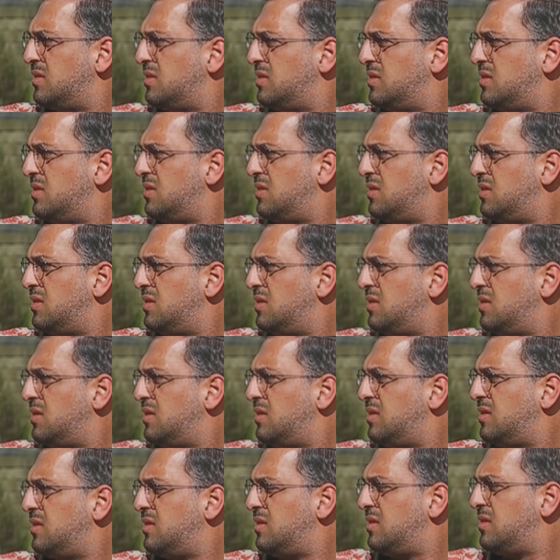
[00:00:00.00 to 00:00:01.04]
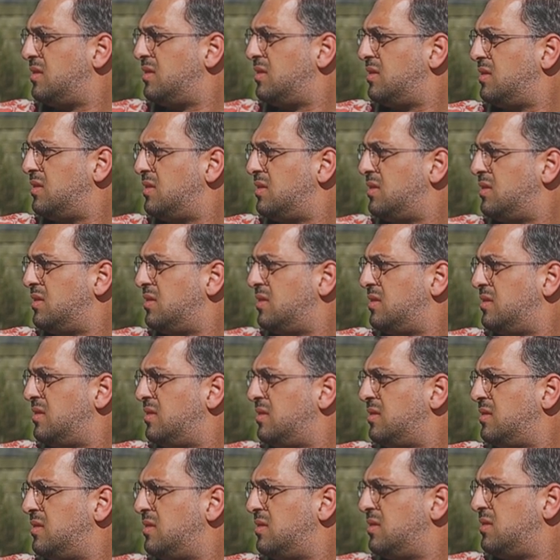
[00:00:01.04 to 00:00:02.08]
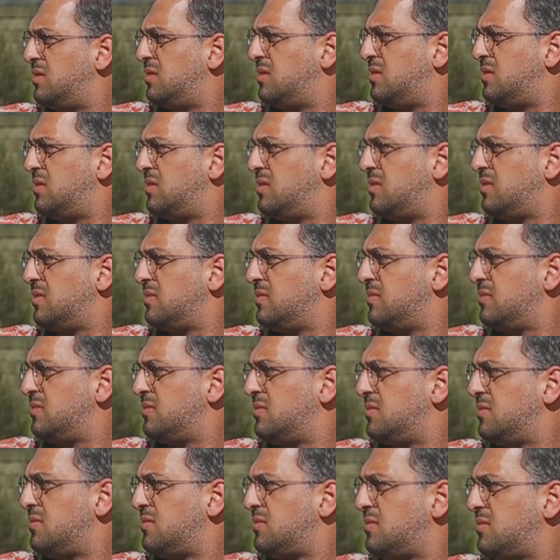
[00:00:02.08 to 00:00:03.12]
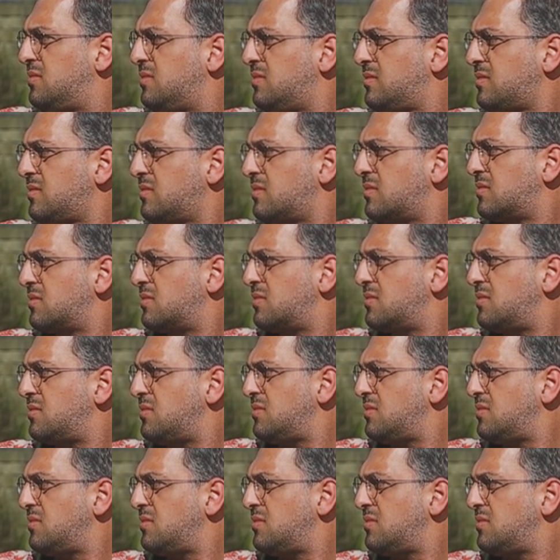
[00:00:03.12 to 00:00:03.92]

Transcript: [no speech]